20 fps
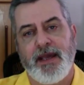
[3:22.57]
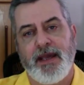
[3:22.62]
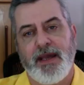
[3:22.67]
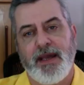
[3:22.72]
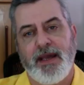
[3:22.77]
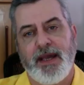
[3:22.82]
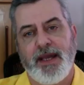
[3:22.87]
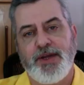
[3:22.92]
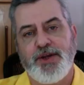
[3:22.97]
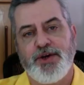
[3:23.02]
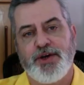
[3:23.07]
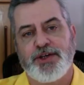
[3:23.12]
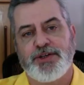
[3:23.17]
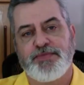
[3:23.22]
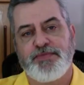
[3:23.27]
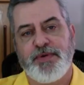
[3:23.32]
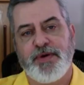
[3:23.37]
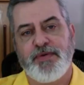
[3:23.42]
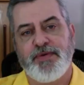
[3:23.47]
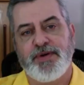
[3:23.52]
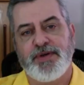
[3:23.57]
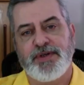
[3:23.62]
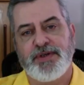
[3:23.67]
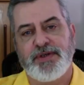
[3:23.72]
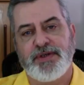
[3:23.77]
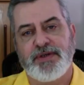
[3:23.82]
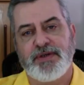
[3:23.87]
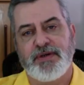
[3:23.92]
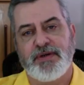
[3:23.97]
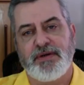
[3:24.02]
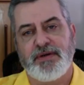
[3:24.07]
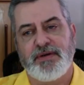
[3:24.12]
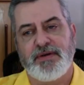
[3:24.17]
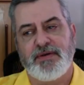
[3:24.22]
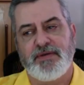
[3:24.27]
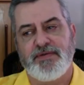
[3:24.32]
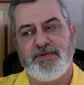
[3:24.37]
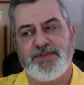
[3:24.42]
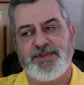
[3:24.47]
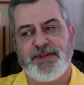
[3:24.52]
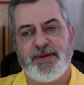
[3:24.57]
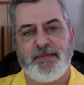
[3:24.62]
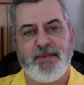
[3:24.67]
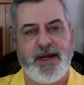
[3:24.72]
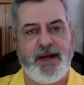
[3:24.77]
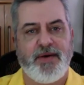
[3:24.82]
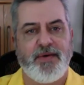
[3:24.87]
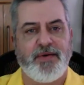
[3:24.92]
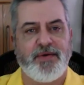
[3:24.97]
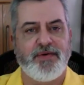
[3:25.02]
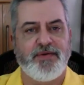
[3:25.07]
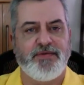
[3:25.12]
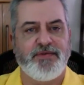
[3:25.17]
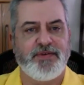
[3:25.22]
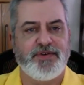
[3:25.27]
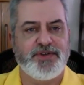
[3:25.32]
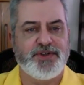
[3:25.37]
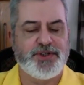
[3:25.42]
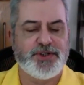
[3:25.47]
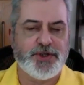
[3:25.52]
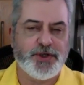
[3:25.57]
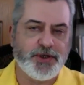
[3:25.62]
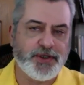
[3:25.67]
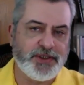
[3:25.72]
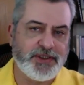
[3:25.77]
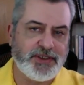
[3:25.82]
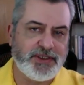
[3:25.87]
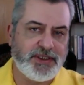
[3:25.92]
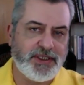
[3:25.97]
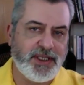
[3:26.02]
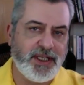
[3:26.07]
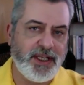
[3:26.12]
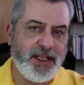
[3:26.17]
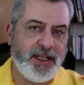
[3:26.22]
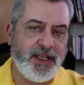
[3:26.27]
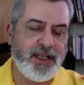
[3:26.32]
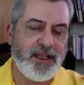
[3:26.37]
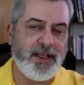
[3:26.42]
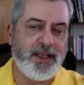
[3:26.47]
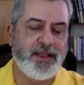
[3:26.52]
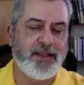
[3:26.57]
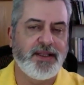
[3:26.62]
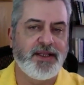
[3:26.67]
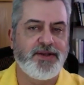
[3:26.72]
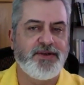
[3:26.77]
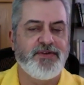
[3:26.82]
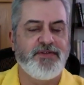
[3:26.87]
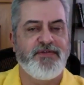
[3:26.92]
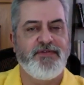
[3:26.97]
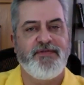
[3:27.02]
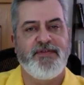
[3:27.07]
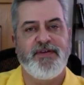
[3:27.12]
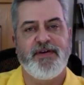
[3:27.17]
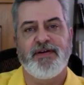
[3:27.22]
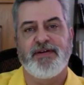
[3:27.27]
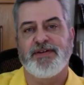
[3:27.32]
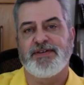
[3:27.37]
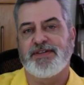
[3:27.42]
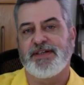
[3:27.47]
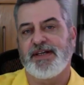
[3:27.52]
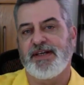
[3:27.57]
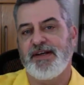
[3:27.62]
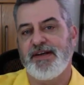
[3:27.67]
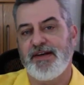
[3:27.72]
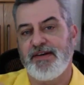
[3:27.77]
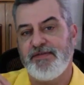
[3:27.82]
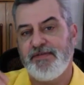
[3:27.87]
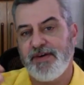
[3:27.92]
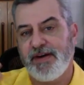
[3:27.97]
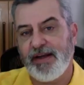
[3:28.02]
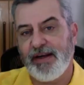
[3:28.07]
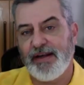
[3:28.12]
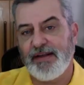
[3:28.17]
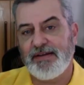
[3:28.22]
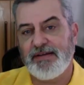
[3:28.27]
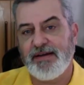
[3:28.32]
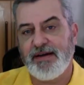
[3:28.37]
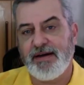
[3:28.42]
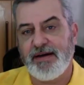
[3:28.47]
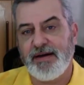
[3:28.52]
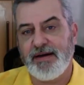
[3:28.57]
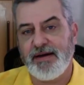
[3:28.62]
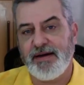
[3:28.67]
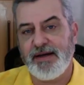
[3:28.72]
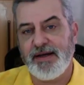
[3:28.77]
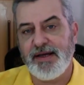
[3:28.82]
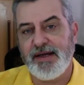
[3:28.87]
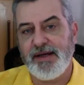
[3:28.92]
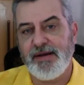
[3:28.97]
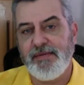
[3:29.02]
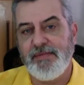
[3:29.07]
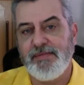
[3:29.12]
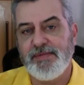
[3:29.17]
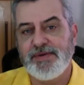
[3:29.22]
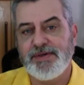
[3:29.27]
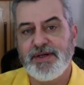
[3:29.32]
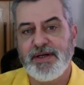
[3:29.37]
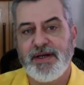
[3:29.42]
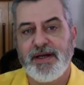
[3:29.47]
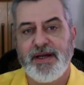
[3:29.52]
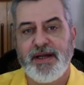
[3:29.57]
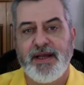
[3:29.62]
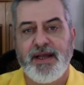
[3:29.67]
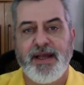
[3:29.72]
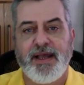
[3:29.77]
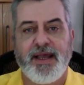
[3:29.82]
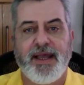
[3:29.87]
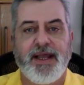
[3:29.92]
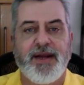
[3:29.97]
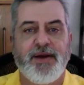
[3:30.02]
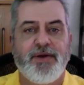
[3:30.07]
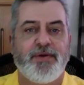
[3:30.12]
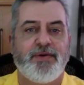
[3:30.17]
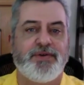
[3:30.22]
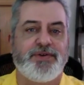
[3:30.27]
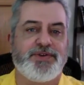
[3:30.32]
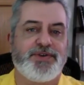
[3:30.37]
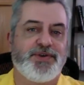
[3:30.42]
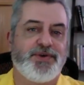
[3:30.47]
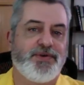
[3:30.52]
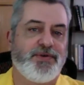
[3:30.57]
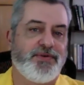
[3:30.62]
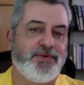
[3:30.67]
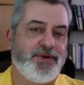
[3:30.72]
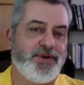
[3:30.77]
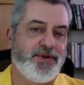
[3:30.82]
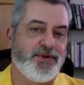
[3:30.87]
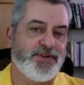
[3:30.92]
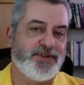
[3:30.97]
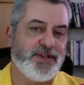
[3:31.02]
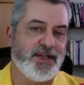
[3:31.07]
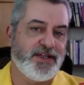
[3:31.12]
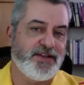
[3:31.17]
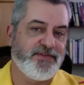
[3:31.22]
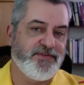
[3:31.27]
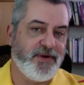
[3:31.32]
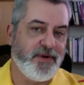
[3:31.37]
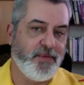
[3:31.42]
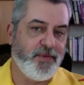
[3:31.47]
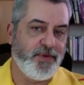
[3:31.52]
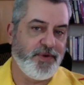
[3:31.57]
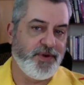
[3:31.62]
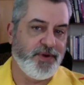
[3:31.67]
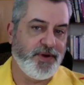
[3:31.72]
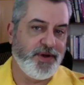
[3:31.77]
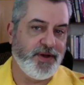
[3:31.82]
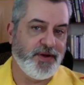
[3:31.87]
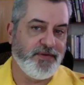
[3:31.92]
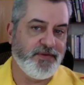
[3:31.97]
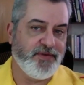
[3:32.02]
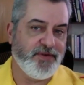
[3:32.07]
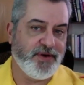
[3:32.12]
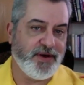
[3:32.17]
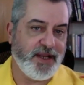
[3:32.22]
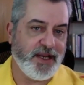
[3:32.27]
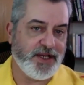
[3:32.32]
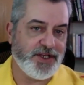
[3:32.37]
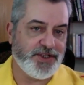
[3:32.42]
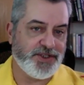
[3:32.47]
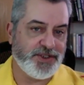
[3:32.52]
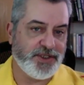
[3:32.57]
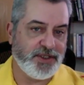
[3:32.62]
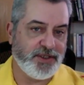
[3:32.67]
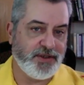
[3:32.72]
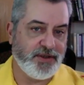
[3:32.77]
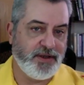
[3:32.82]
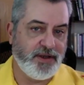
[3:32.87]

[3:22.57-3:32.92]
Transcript: and you experience of somehow of uncertainty, and then you feel significant at times, and also you're satisfied with your need of connection.